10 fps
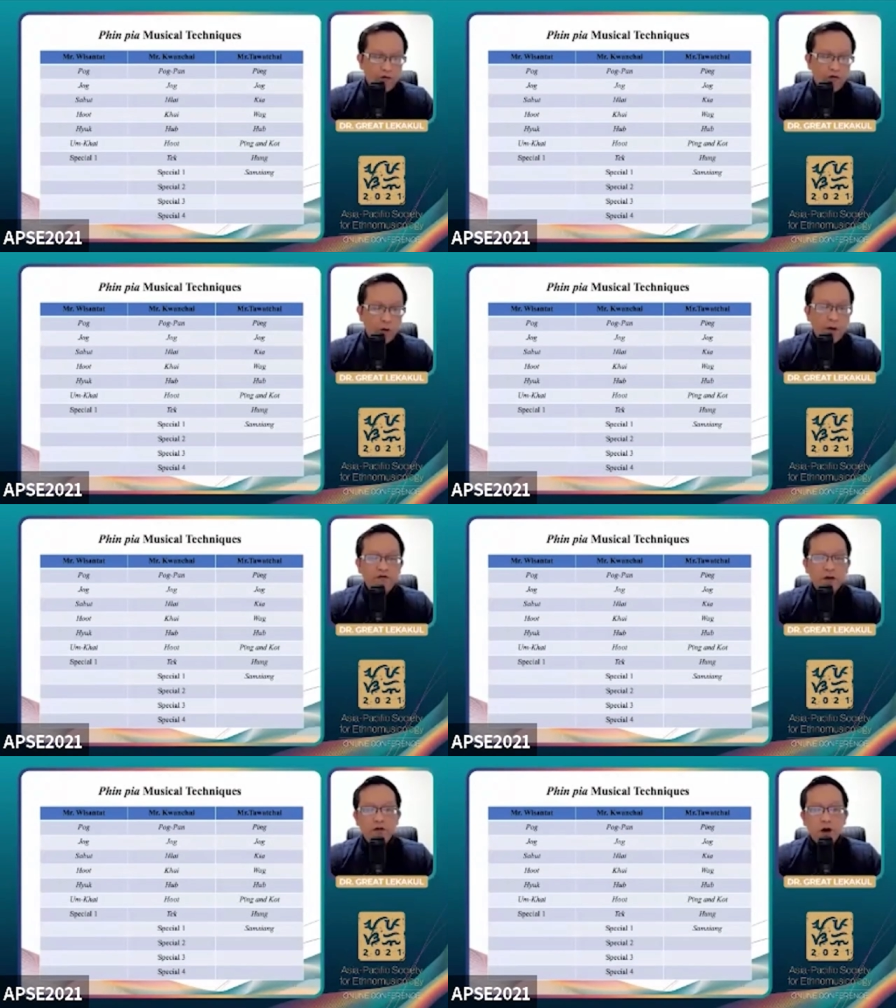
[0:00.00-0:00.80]
From my
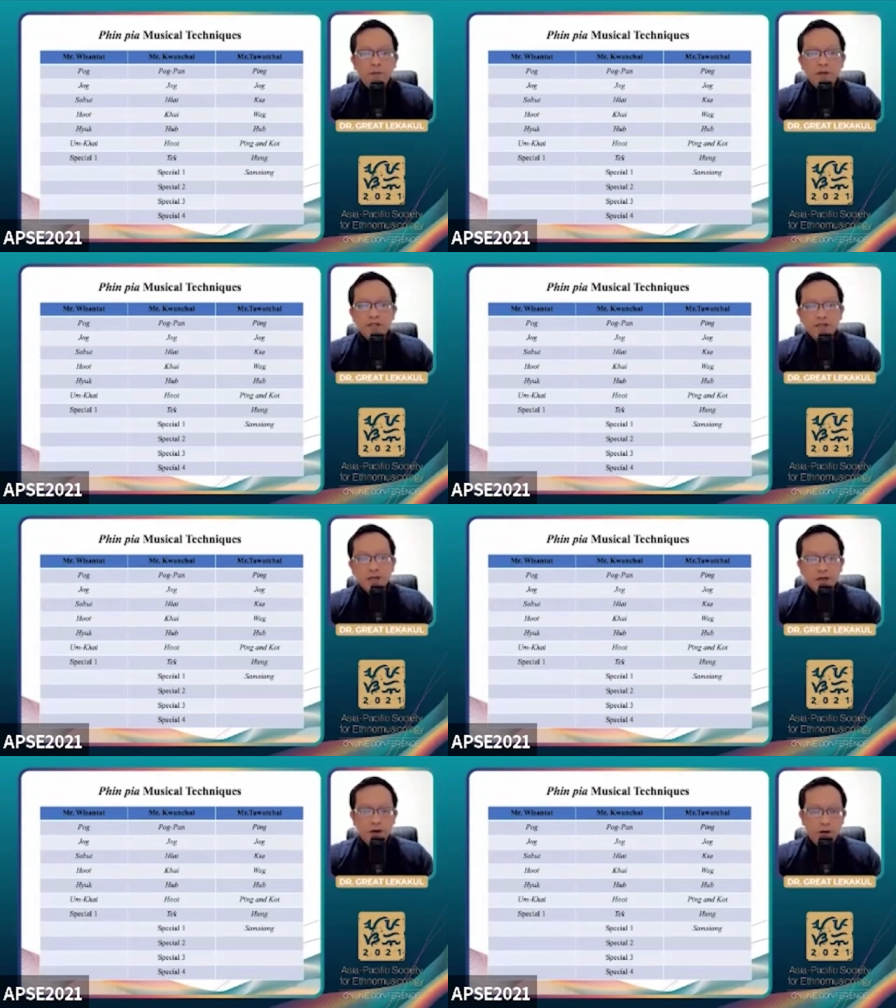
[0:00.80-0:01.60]
free work,
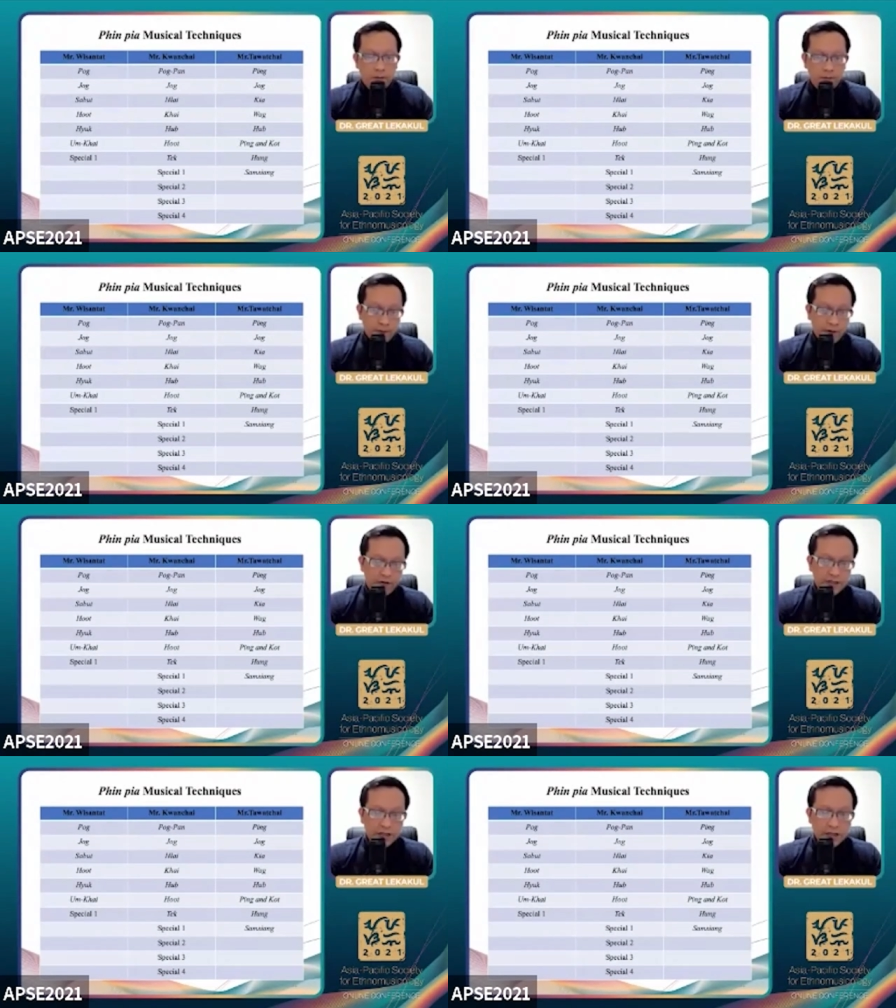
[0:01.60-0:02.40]
Mister
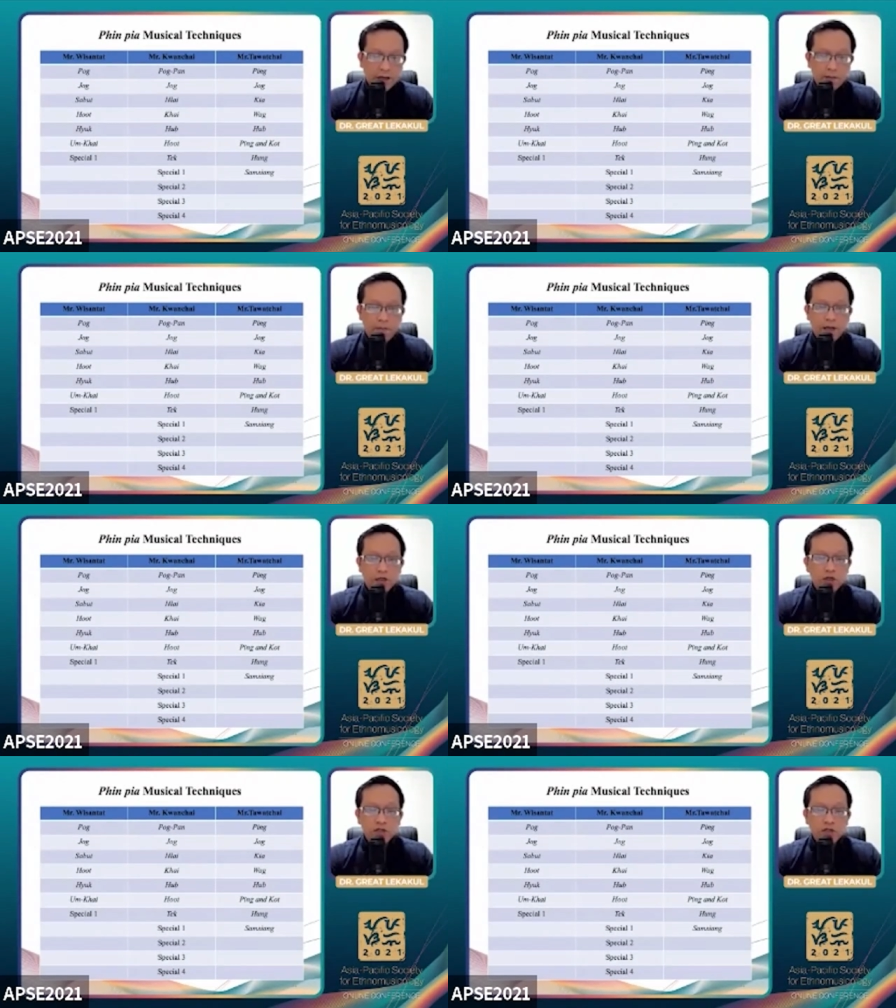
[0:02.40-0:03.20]
Visantat
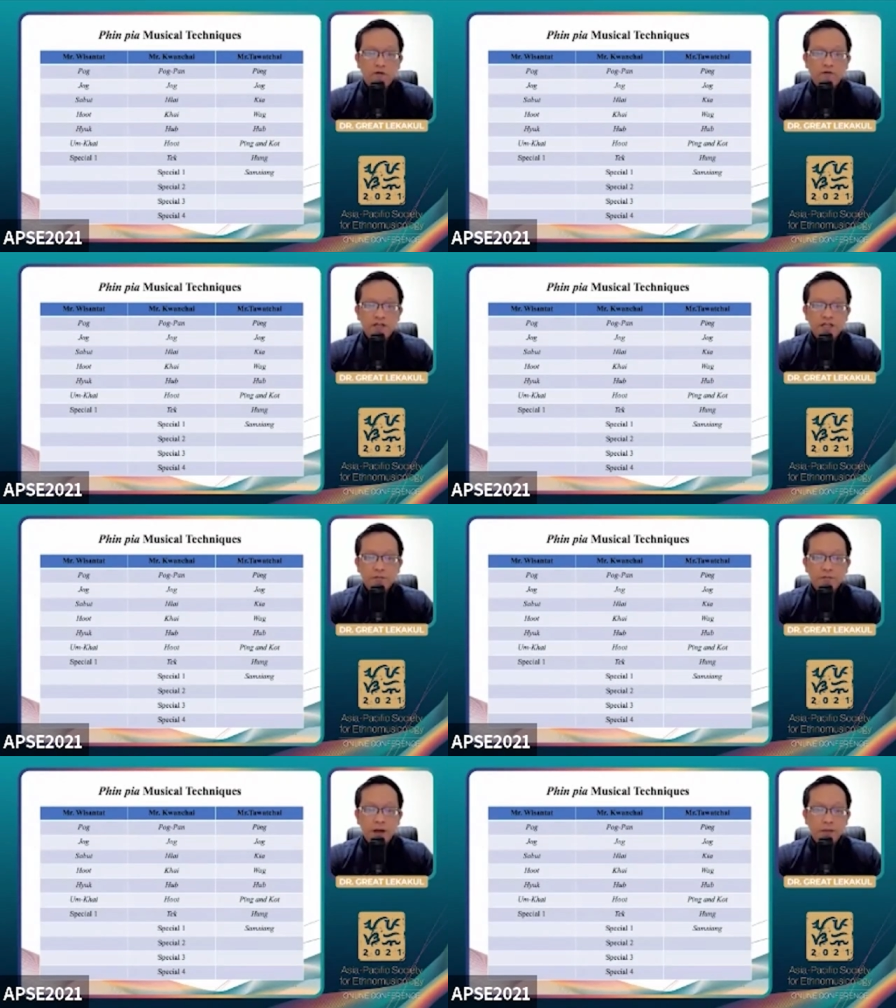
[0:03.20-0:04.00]
made use of
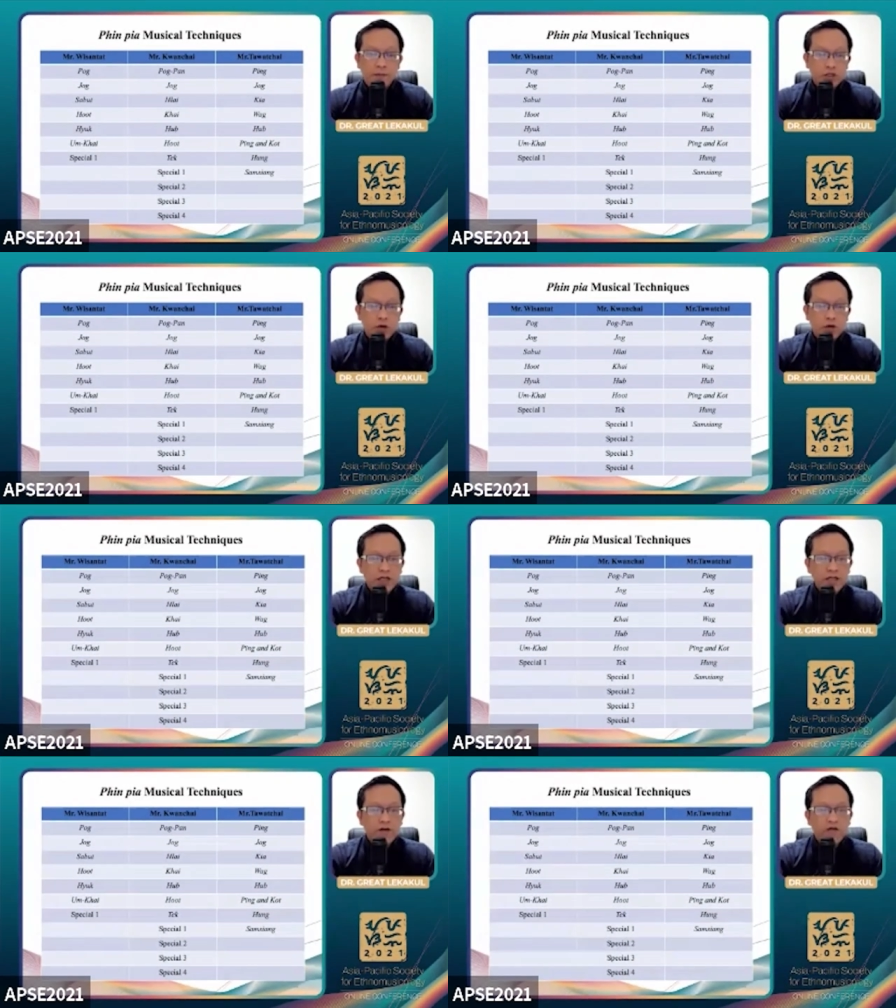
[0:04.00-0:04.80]
six main musical
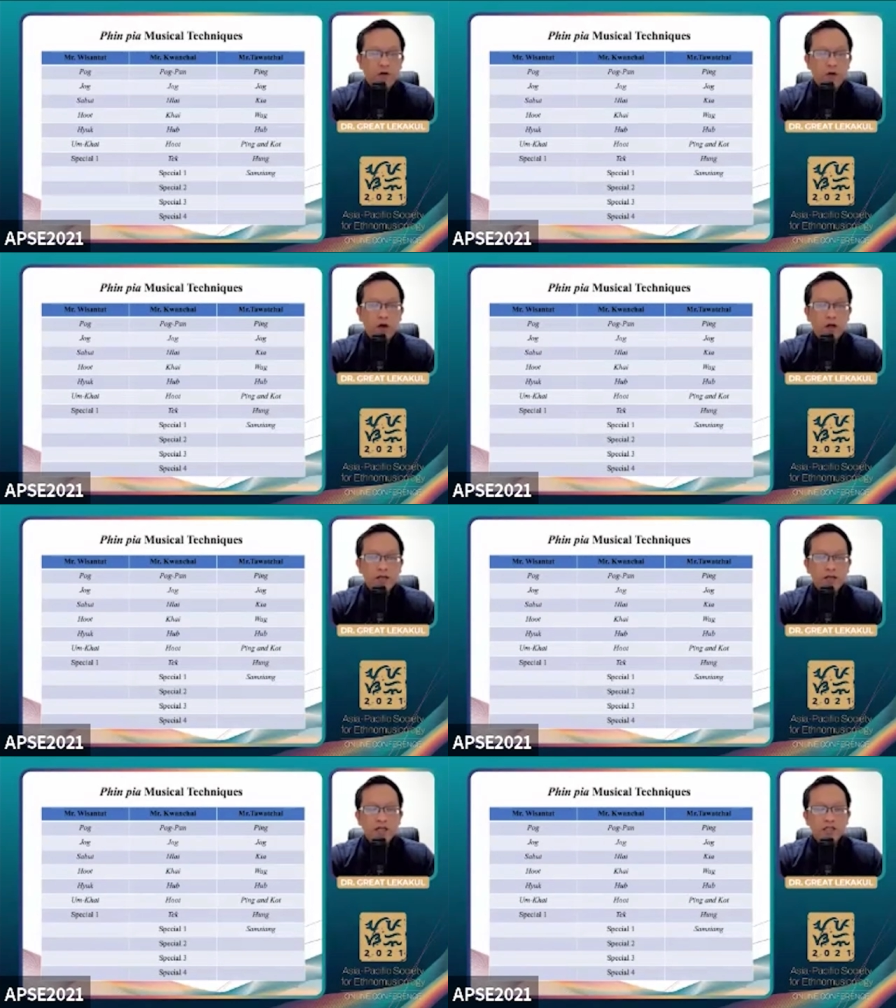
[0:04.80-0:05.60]
techniques for
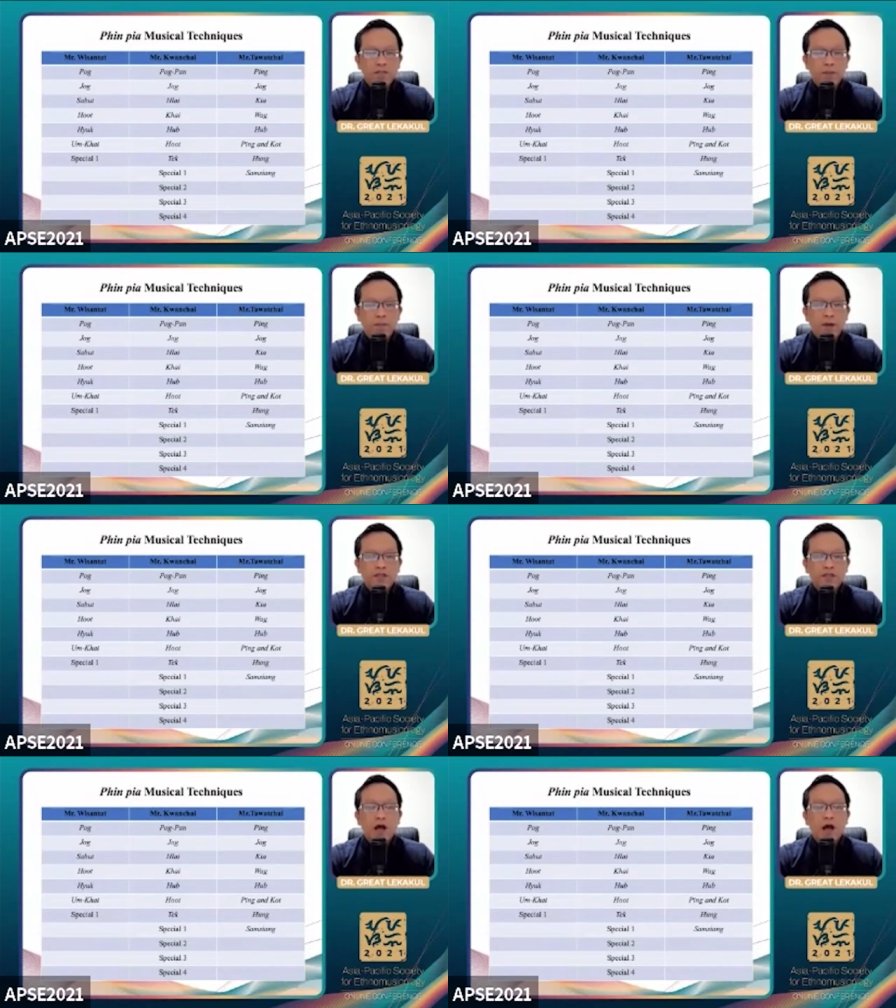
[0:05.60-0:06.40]
creating his Phin Pia
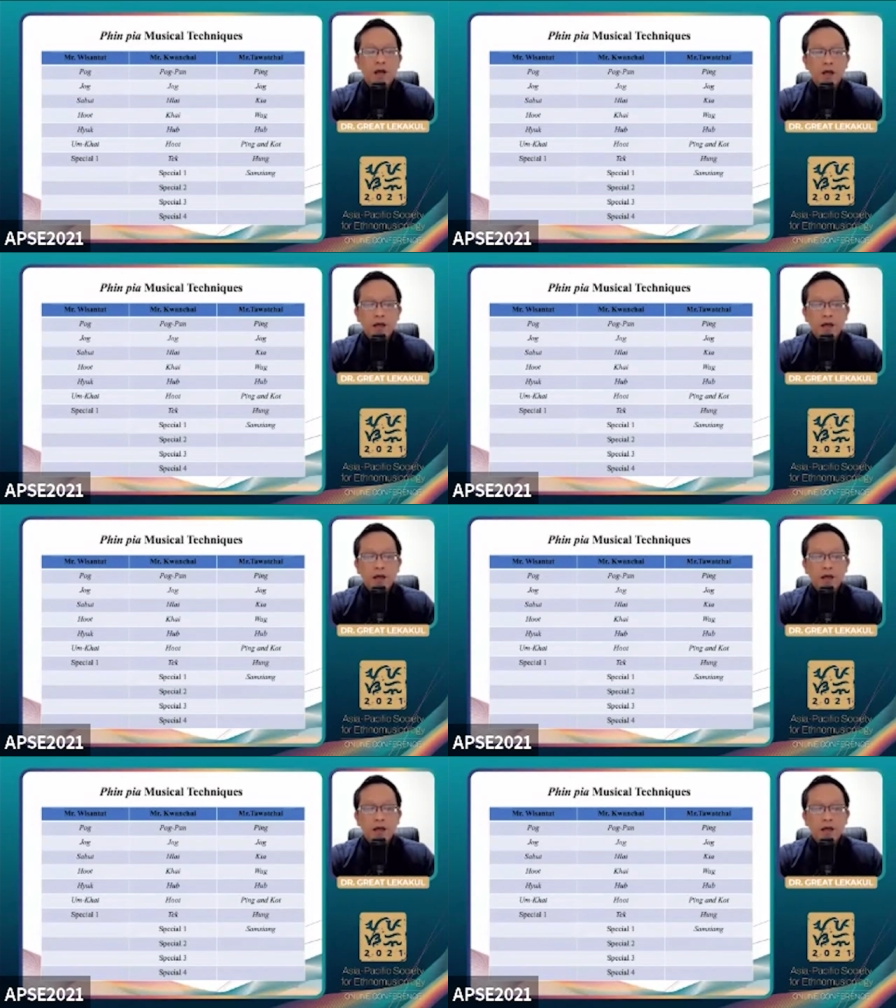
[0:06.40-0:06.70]
style,